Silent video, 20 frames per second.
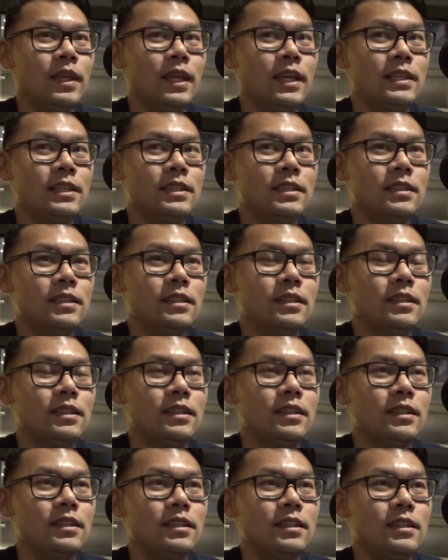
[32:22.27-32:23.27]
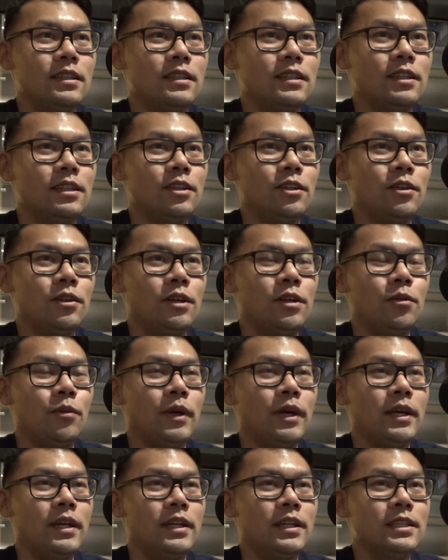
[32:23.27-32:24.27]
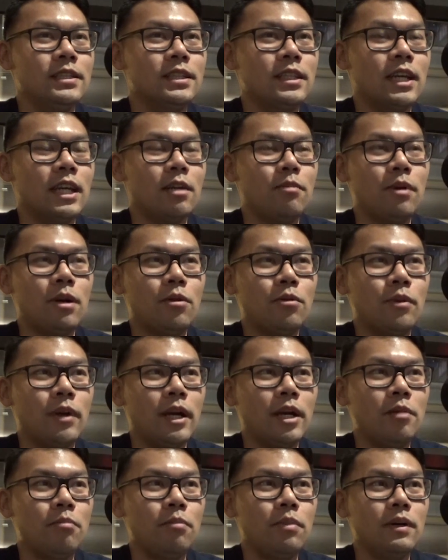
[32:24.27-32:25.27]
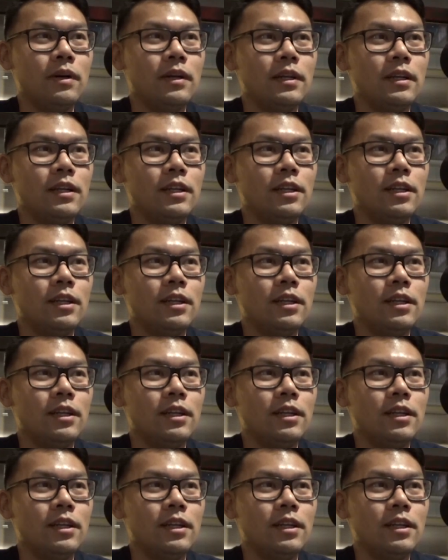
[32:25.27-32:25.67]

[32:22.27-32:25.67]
It's, you know, in a way it is kind of about rank, but